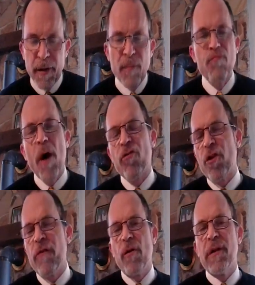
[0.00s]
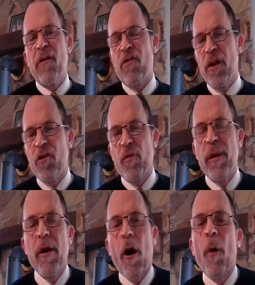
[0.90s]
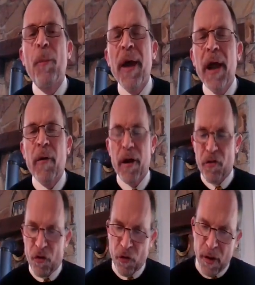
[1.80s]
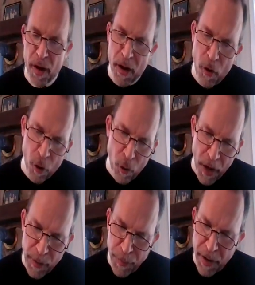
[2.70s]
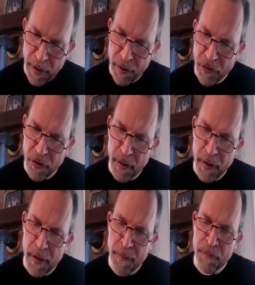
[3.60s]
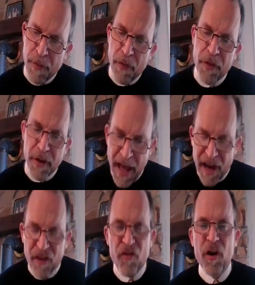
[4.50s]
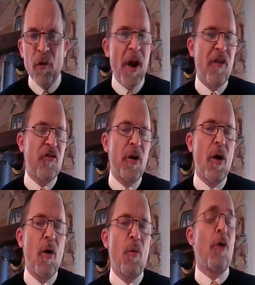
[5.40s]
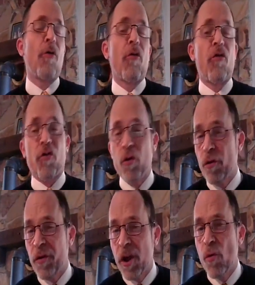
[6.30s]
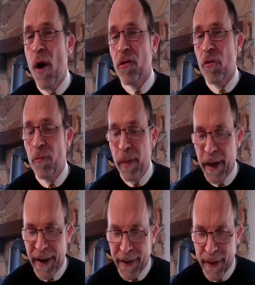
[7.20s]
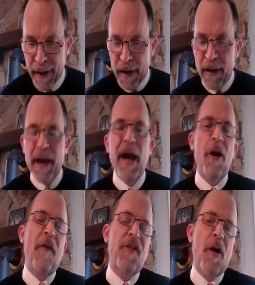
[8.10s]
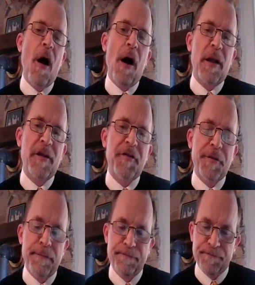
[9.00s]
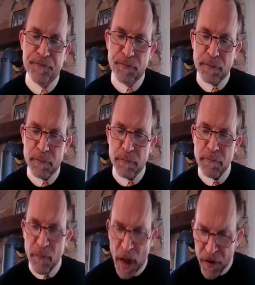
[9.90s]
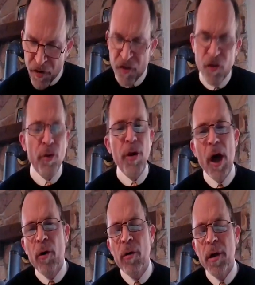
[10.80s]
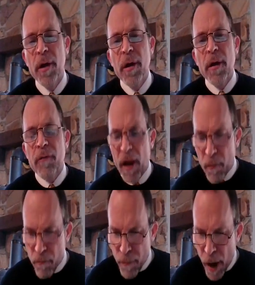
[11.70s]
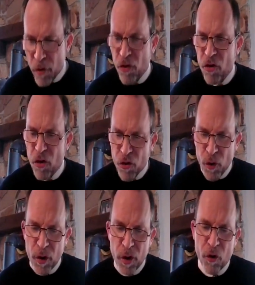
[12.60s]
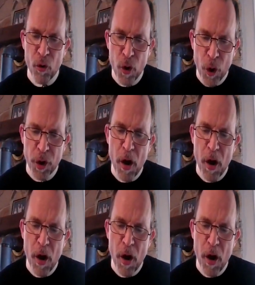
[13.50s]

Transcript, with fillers: Most of you listening to me are parents or grandparents. The next generation will, sooner than you want to admit it, head off to college. Did you know that most students who go to